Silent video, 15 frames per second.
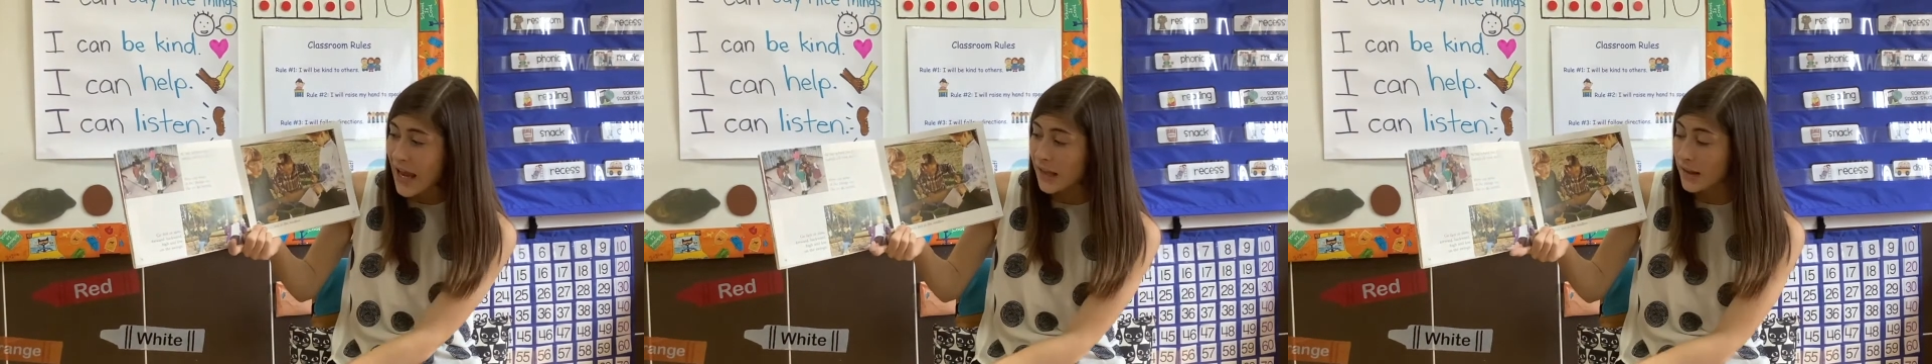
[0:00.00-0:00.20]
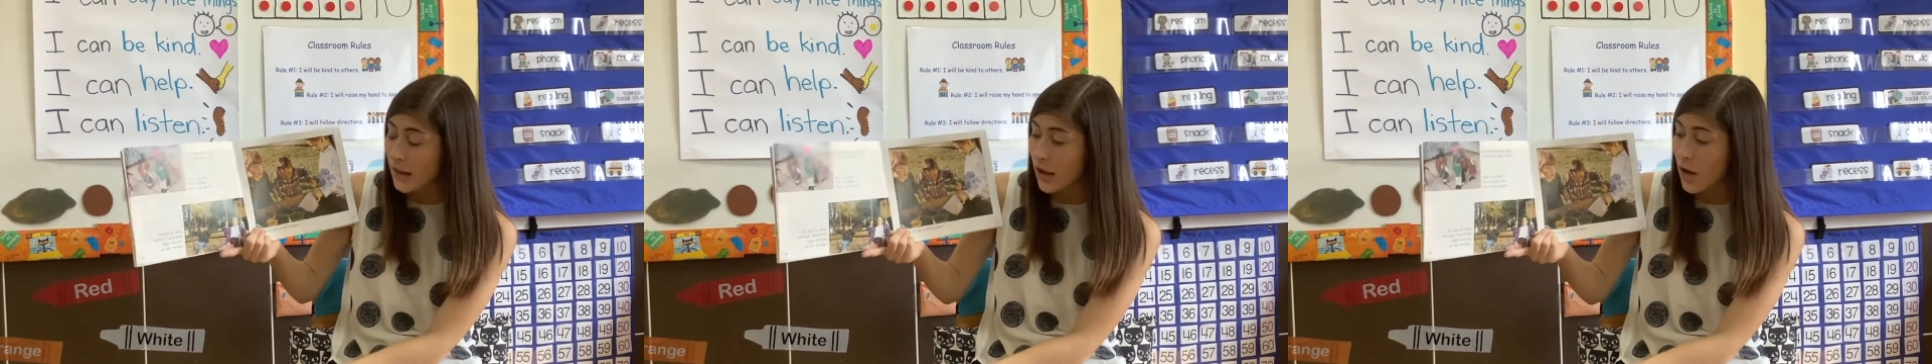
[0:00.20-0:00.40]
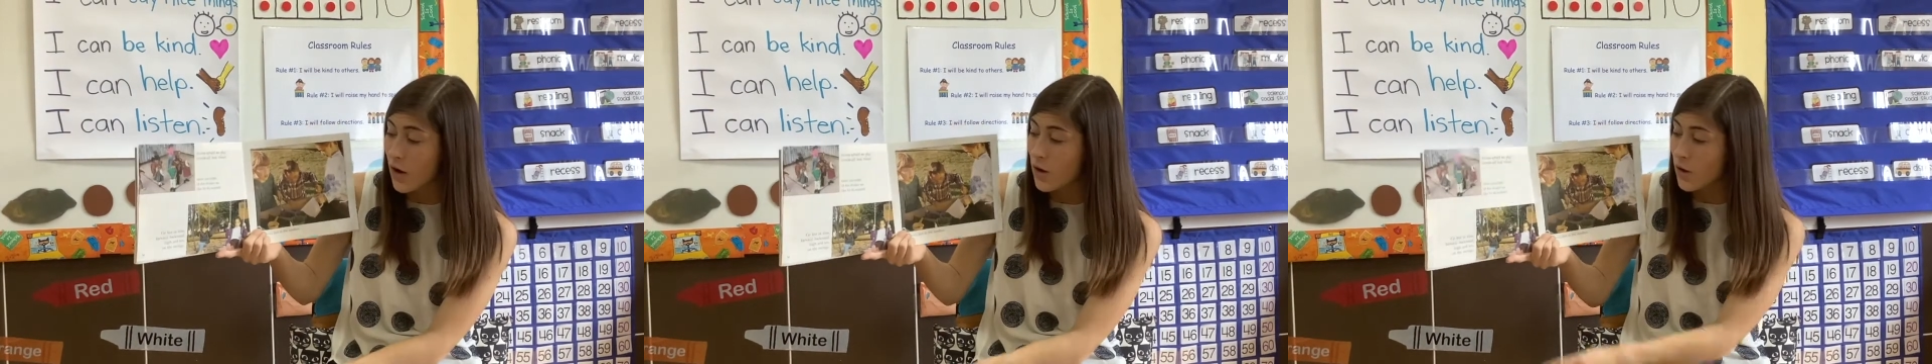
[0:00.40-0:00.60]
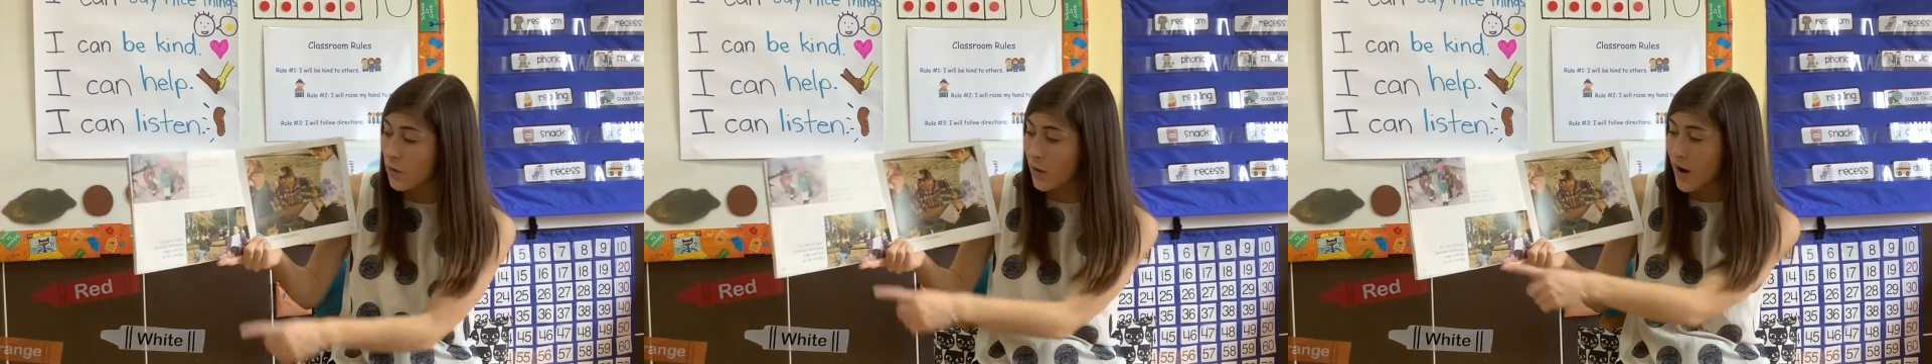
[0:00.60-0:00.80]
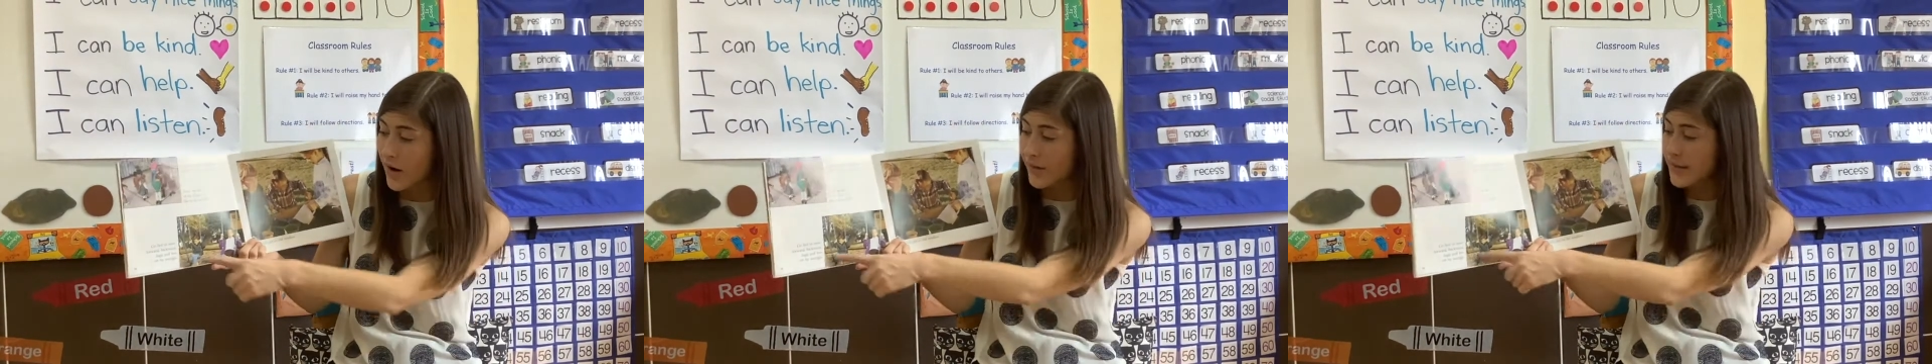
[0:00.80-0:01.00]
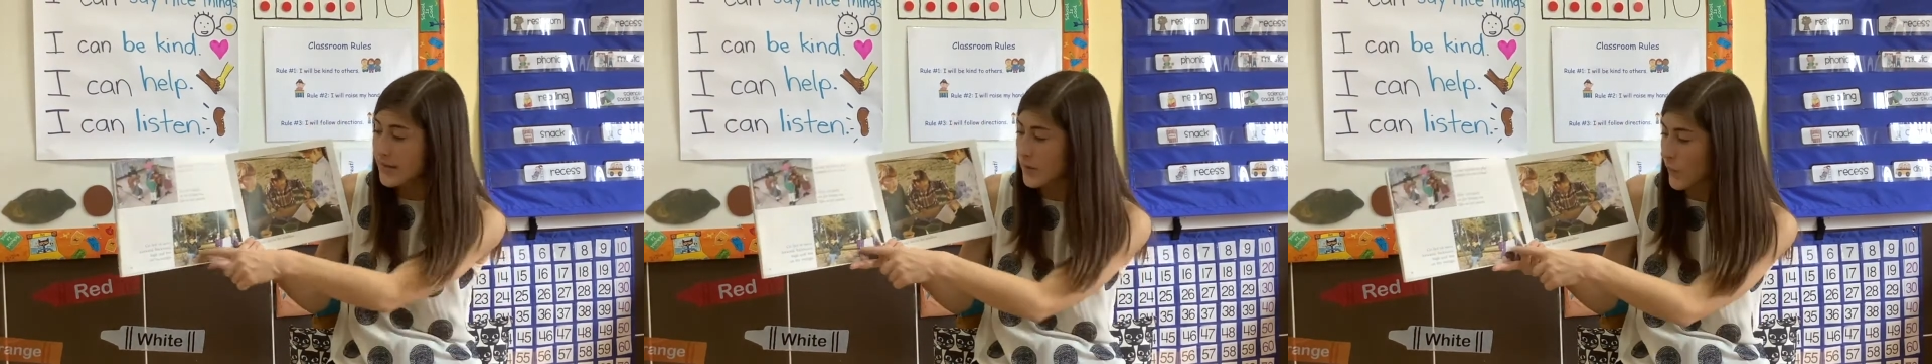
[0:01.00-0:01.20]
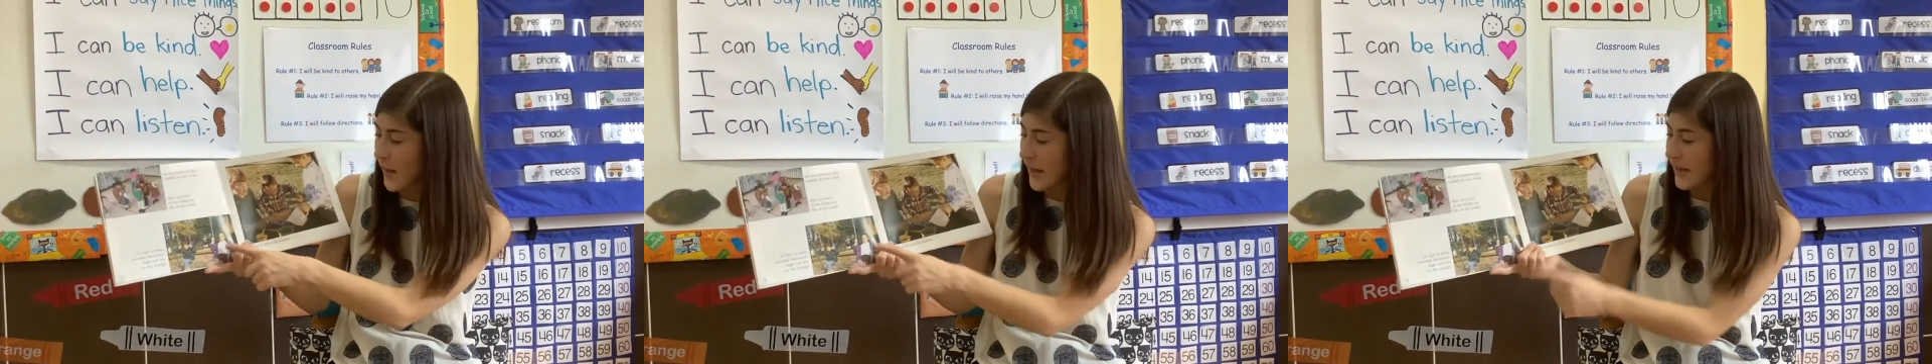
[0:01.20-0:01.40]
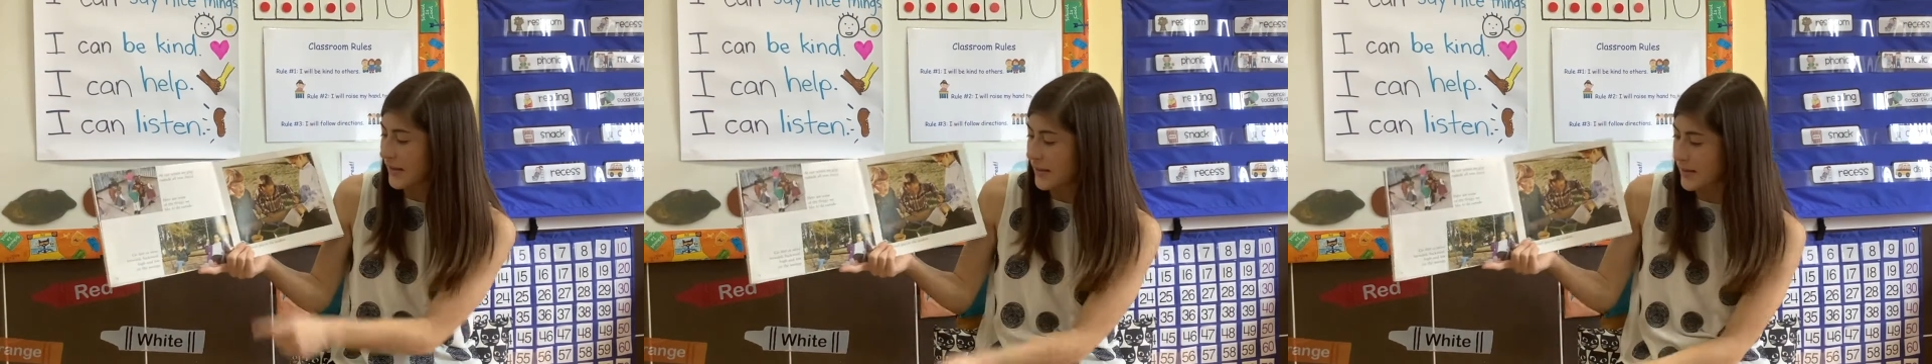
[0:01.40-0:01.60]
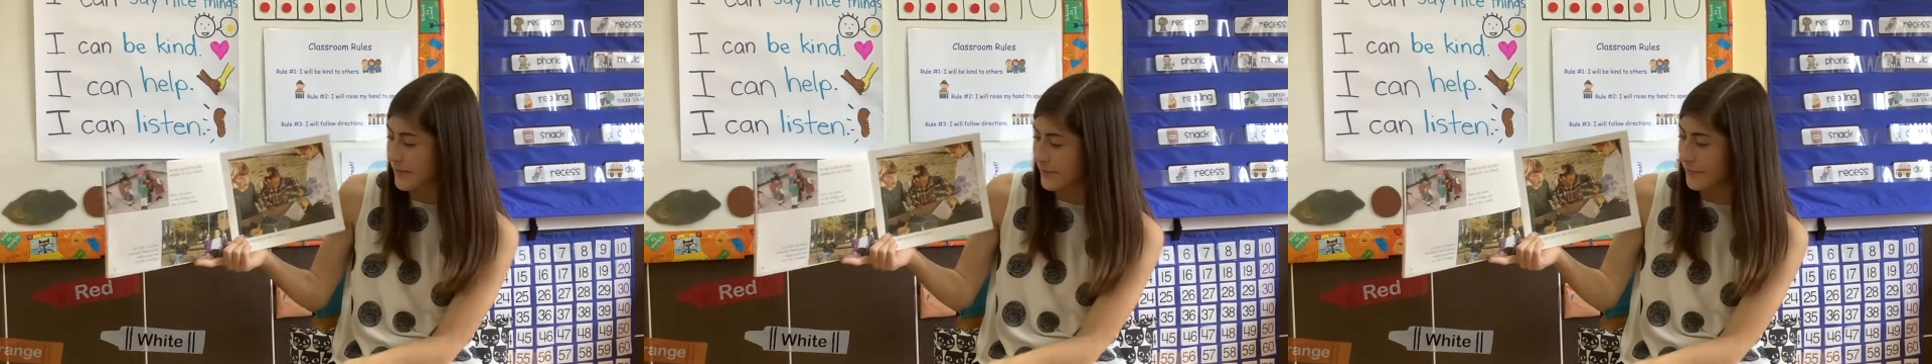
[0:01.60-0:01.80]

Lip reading: and low on the swings.